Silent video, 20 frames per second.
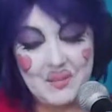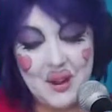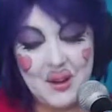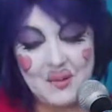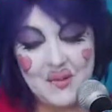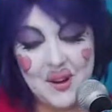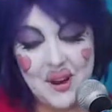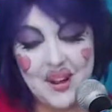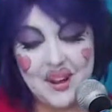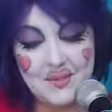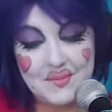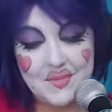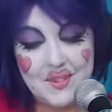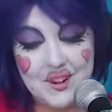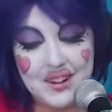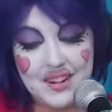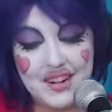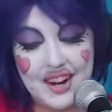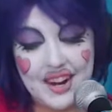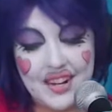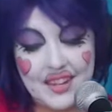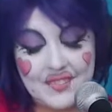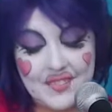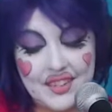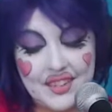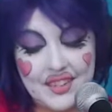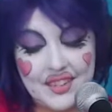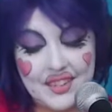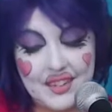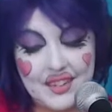while we're on kind of
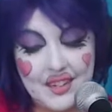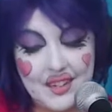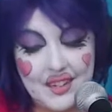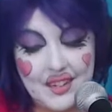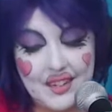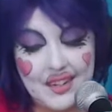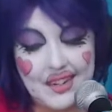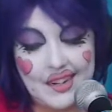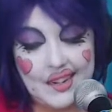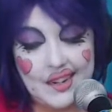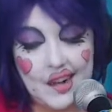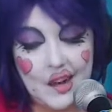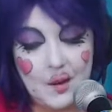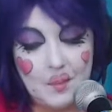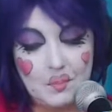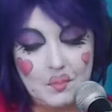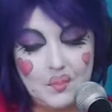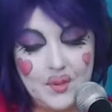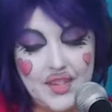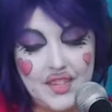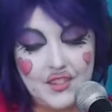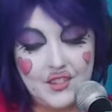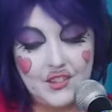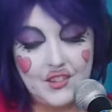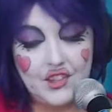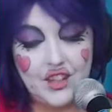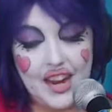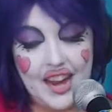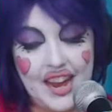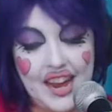an upbeat
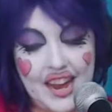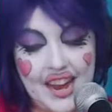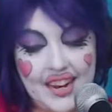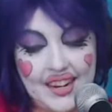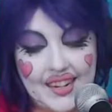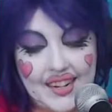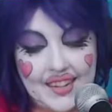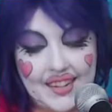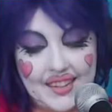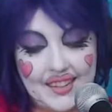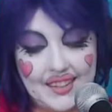jag.